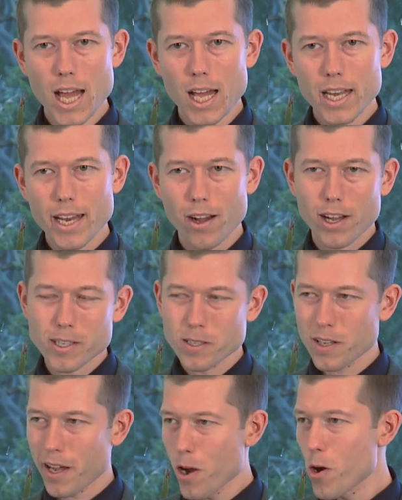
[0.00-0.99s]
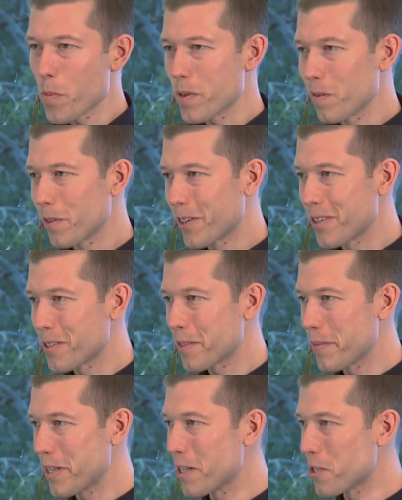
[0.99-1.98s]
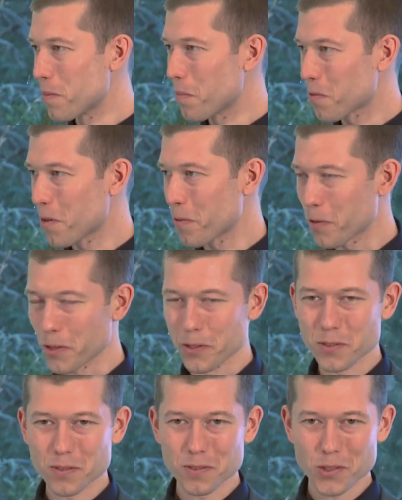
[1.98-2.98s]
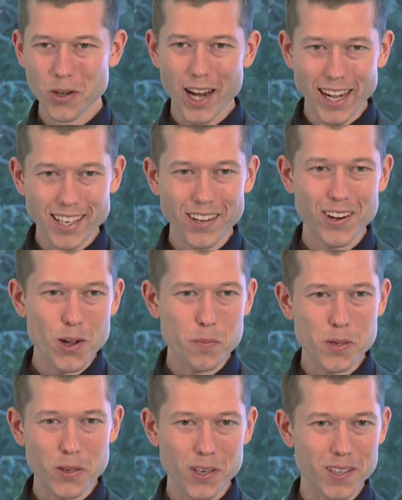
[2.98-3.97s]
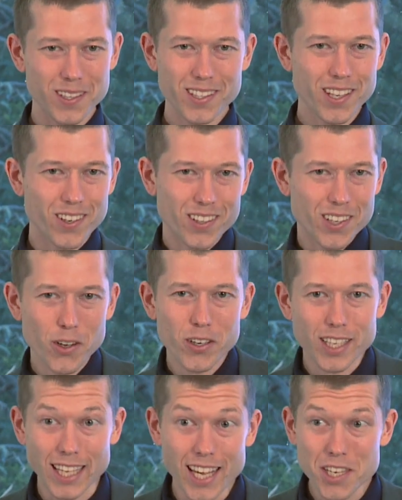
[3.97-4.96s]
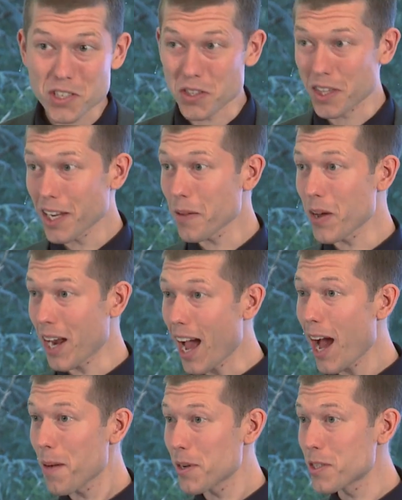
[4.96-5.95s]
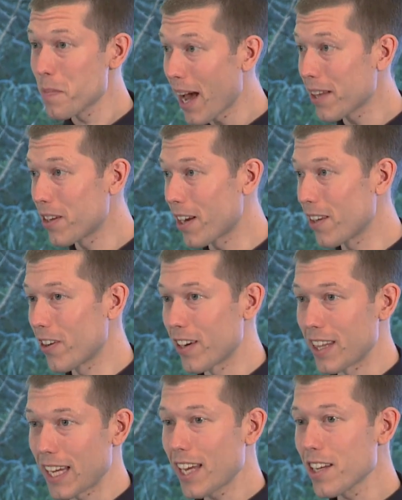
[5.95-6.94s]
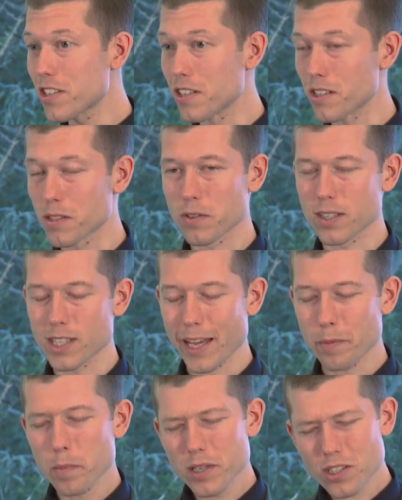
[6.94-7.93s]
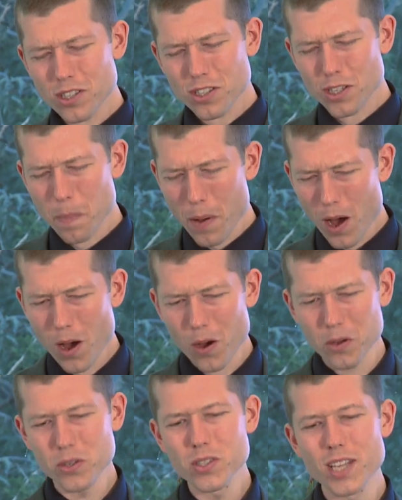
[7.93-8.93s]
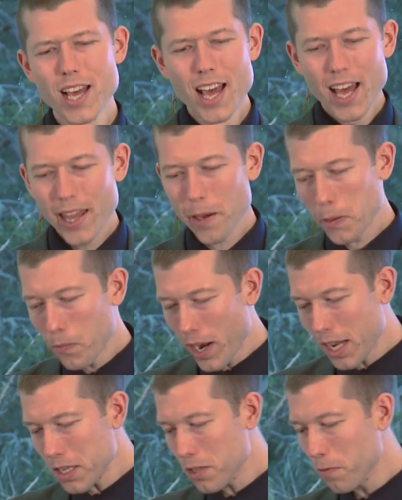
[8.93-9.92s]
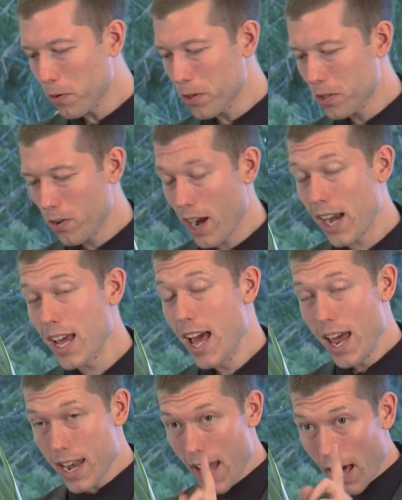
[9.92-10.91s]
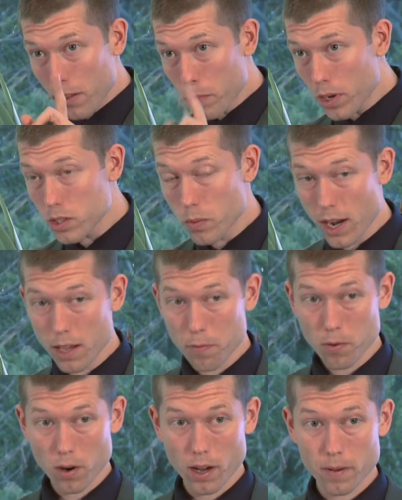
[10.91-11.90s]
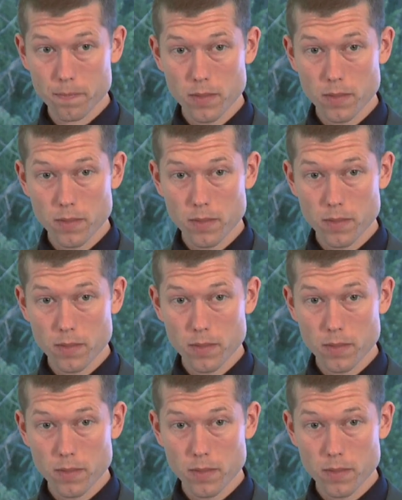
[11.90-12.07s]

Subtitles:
Now, I hope you've learned some addition before fourth grade. I hope you can, go into the kitchen. Think about how much math you can learn in the kitchen, just for example. But just suppose that we wait until fourth grade. Now the brain's ready for it.